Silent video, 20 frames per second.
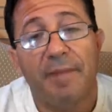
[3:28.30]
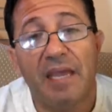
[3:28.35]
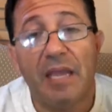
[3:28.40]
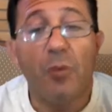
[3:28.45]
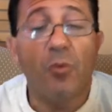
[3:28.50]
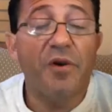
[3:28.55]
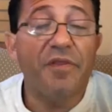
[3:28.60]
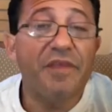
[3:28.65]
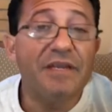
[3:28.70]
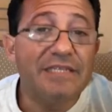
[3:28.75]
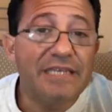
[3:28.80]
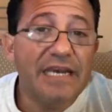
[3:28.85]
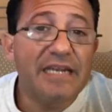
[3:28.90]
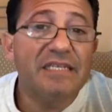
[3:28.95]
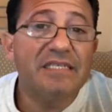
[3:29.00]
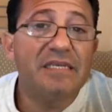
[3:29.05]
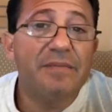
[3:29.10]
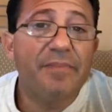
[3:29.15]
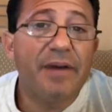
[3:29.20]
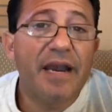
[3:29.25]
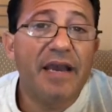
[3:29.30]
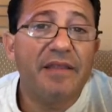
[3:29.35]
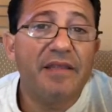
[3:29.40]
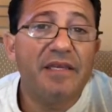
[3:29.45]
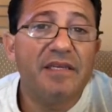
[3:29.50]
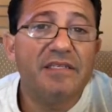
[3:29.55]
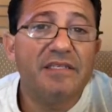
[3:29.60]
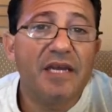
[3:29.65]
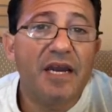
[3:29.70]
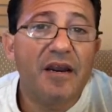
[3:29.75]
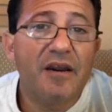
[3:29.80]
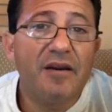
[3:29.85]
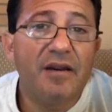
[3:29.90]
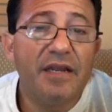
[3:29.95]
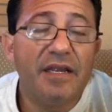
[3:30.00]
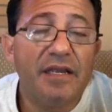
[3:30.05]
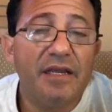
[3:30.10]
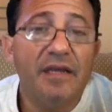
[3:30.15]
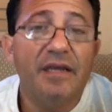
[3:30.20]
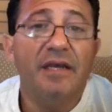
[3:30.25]
And with a tenancy by the
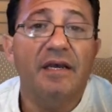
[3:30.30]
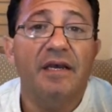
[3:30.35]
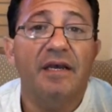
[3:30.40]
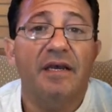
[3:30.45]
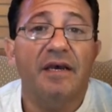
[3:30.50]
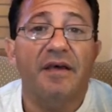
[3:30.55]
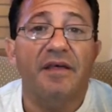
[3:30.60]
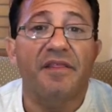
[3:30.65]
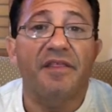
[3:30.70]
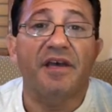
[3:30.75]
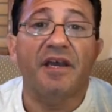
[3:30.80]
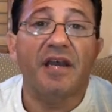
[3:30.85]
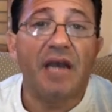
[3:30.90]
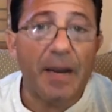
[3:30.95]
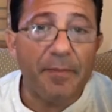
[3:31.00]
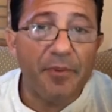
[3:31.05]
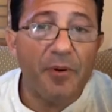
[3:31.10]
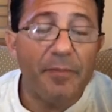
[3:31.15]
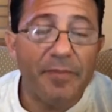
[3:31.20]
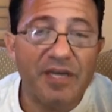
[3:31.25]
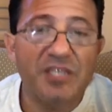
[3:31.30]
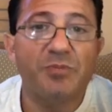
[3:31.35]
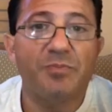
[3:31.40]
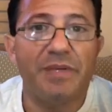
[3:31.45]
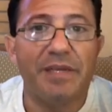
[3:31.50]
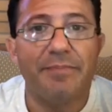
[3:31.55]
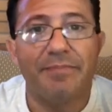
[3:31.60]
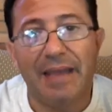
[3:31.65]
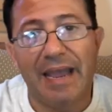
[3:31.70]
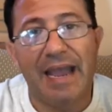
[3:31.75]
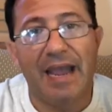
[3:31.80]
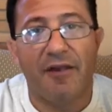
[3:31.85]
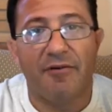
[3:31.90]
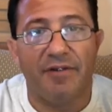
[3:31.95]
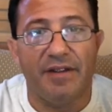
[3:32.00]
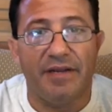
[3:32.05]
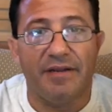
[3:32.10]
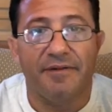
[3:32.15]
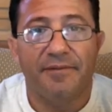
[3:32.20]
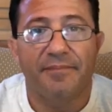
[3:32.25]
entirety, the couple must be
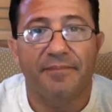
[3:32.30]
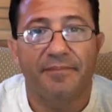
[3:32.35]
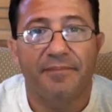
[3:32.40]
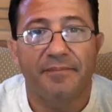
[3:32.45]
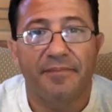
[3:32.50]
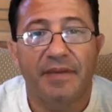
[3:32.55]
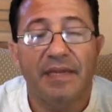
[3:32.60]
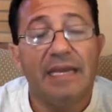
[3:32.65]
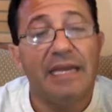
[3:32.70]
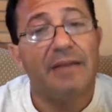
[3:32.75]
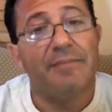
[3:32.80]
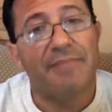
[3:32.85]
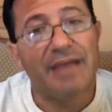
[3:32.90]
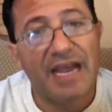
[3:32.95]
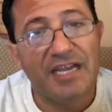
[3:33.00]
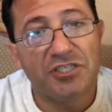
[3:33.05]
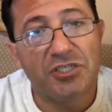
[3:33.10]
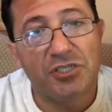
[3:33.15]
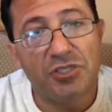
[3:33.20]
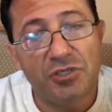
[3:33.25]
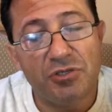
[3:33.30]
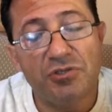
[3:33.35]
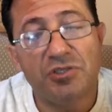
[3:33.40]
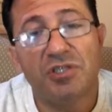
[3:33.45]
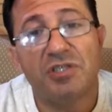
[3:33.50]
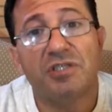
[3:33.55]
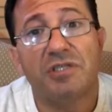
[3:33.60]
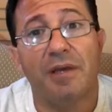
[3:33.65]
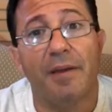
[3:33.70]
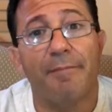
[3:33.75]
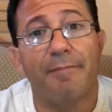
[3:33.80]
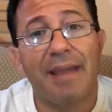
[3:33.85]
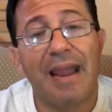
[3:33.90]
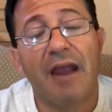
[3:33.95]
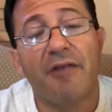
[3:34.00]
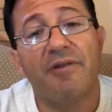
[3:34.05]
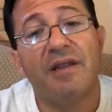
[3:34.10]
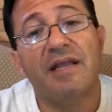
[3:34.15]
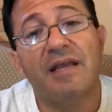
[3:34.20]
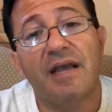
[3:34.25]
married. In Massachusetts, a
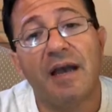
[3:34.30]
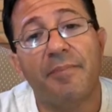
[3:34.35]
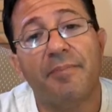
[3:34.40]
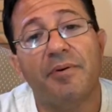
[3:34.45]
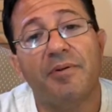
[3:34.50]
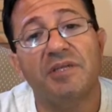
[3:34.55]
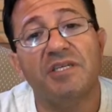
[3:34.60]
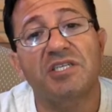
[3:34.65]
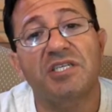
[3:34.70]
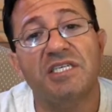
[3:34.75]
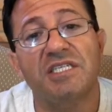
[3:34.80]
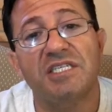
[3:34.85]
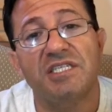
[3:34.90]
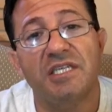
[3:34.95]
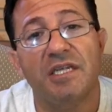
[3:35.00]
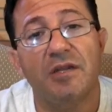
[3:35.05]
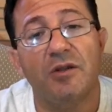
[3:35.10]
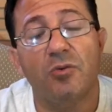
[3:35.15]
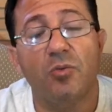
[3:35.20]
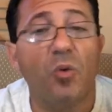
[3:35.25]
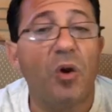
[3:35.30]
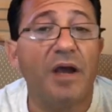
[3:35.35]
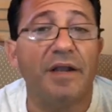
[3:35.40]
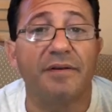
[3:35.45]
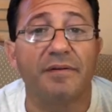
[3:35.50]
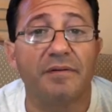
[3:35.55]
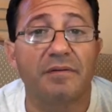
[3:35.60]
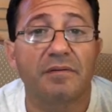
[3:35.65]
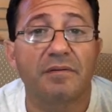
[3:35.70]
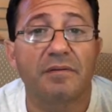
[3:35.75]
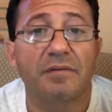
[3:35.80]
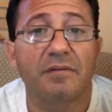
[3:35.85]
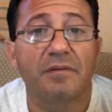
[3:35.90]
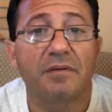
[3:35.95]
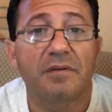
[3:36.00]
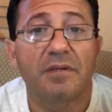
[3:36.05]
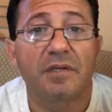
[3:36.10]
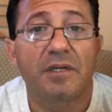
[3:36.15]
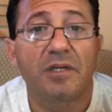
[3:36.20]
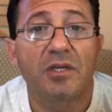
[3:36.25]
married couple is considered one.
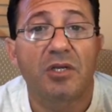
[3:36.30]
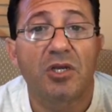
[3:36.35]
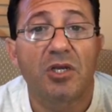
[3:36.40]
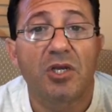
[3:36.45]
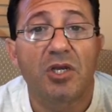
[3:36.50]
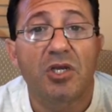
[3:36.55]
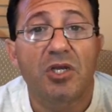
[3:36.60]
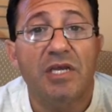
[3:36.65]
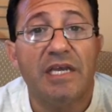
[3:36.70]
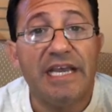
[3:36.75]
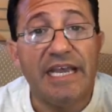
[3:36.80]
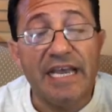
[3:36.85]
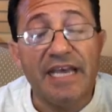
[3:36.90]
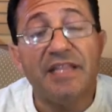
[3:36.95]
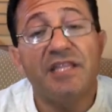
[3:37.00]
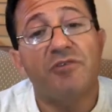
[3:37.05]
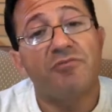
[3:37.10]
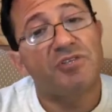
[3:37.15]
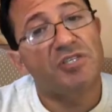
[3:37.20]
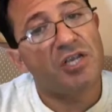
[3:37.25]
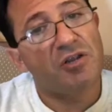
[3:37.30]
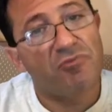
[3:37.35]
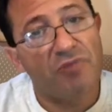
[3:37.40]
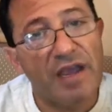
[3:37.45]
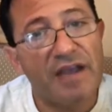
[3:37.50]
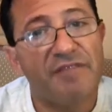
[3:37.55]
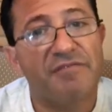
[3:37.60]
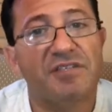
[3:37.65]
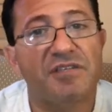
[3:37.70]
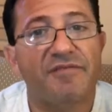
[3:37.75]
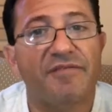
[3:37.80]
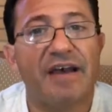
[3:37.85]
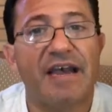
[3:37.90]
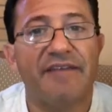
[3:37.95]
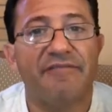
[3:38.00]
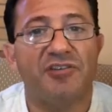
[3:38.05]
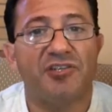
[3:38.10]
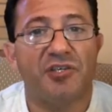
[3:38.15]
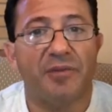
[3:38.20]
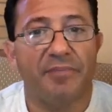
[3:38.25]
And there is a right of
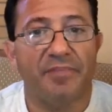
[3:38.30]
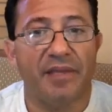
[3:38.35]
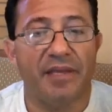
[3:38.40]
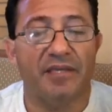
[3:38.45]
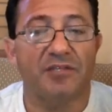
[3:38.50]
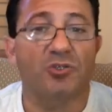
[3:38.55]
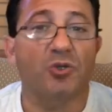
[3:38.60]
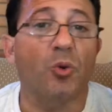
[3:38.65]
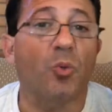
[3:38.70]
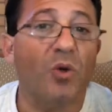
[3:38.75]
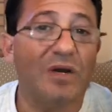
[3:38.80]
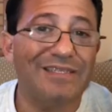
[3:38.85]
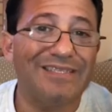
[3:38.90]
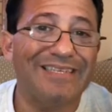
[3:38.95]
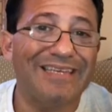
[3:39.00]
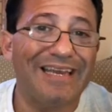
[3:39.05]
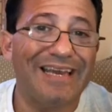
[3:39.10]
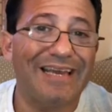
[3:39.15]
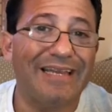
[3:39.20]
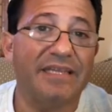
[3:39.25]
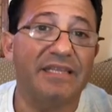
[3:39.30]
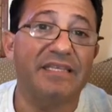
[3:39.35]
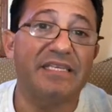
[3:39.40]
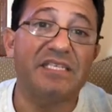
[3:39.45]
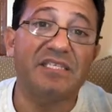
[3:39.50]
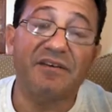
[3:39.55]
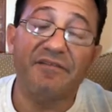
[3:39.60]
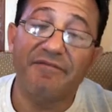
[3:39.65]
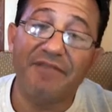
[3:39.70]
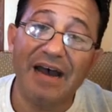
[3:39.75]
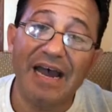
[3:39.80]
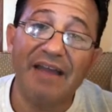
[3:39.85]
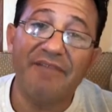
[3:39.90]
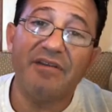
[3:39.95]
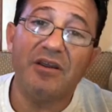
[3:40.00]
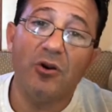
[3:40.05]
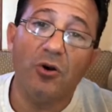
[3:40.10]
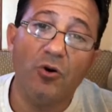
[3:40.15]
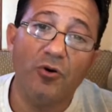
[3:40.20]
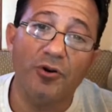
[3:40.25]
survivorship there. So once again, the
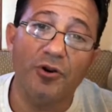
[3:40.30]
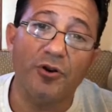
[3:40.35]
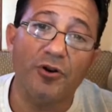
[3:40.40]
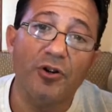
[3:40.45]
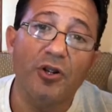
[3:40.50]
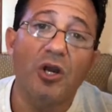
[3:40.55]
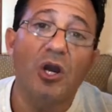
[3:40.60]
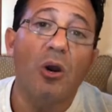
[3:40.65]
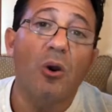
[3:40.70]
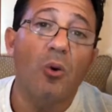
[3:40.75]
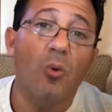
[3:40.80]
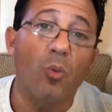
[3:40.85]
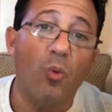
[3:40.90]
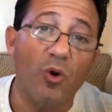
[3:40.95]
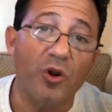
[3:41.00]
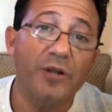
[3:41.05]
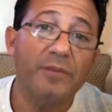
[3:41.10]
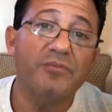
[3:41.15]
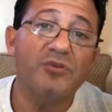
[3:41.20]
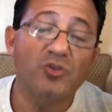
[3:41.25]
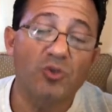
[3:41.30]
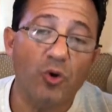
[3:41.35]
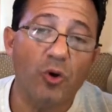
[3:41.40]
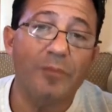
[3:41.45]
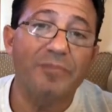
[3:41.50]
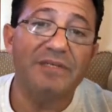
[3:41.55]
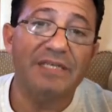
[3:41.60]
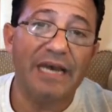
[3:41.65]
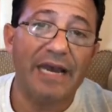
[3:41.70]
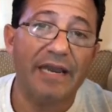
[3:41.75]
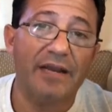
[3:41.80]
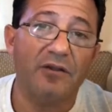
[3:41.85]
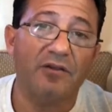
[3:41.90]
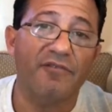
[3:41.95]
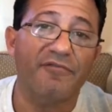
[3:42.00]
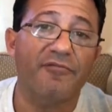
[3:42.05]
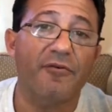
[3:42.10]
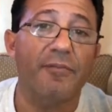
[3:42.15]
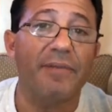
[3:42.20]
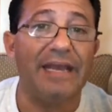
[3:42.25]
surviving owner would absorb title
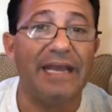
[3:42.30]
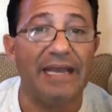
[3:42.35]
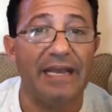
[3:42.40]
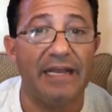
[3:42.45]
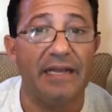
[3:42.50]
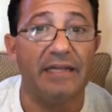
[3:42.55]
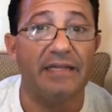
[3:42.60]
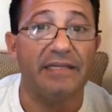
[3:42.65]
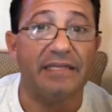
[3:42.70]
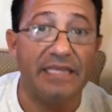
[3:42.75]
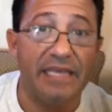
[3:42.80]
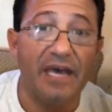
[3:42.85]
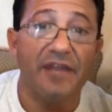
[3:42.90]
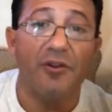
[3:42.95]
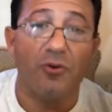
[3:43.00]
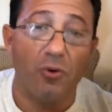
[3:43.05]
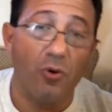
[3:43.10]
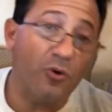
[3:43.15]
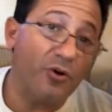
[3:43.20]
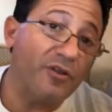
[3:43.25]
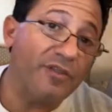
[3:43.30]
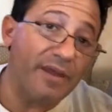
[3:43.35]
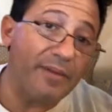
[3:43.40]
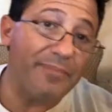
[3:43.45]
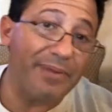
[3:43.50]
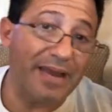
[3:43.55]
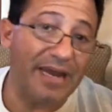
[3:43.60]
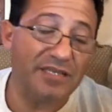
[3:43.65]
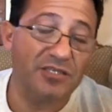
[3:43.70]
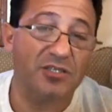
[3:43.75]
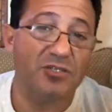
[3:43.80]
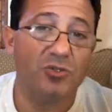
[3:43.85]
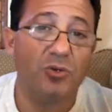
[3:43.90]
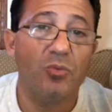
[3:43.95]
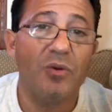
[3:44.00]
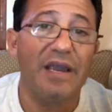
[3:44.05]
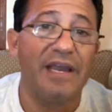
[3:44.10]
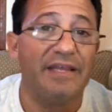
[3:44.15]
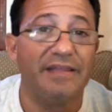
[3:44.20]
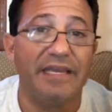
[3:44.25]
from the other owner that passes
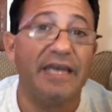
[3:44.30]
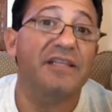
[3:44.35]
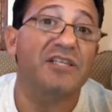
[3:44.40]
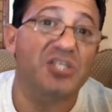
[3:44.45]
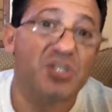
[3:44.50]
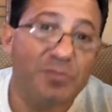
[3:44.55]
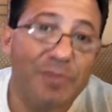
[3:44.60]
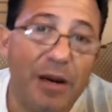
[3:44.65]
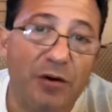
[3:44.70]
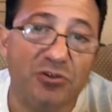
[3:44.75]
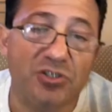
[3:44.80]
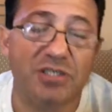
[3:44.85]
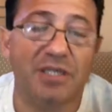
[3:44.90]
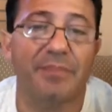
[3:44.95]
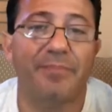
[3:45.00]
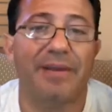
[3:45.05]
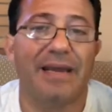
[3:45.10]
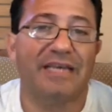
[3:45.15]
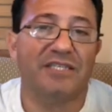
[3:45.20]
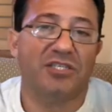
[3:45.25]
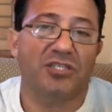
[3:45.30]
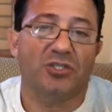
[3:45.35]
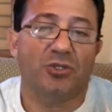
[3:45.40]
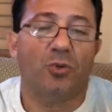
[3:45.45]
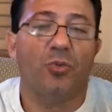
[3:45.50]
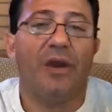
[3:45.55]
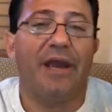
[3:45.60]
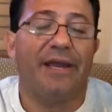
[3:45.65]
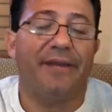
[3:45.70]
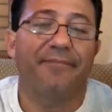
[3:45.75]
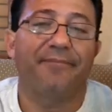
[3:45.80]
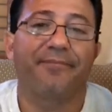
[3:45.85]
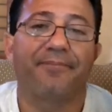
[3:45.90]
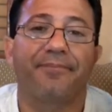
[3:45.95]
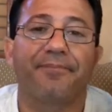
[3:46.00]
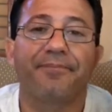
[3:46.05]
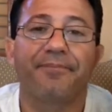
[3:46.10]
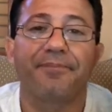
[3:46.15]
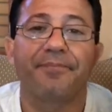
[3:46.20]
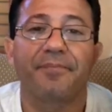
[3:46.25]
away, the other spouse that passes away.
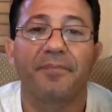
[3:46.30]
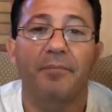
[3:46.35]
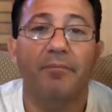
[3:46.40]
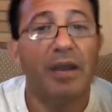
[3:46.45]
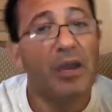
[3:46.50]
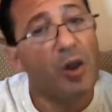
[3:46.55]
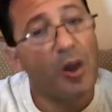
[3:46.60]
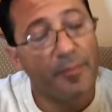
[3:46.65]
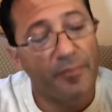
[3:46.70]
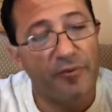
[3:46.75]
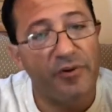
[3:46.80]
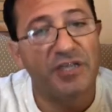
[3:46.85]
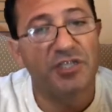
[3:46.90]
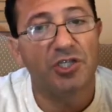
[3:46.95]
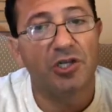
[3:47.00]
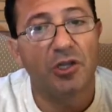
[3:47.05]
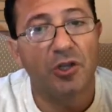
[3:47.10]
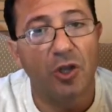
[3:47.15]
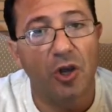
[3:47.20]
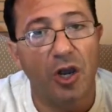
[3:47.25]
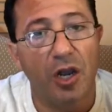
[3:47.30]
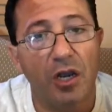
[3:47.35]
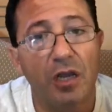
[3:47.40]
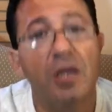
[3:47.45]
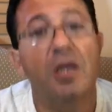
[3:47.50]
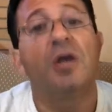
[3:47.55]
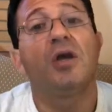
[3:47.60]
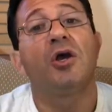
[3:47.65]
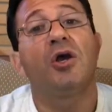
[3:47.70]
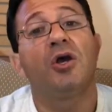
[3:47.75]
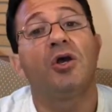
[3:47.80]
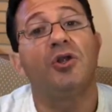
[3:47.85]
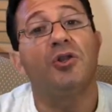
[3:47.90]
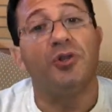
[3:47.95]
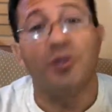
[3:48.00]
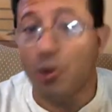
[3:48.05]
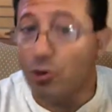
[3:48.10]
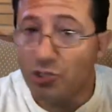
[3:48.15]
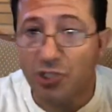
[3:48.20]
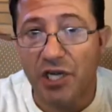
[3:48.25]
By operational law,
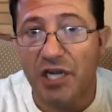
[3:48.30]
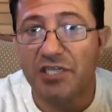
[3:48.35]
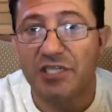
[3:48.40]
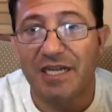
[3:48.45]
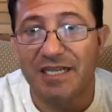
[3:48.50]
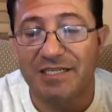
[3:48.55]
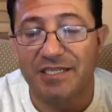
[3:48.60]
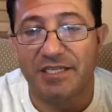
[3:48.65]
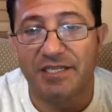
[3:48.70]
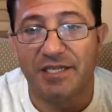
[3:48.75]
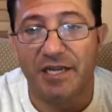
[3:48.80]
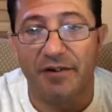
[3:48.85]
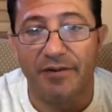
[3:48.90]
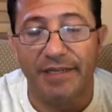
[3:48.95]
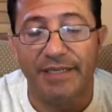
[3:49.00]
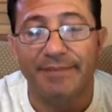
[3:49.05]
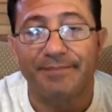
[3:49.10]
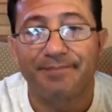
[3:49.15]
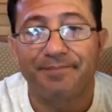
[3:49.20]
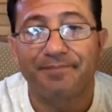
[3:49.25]
no judge necessary.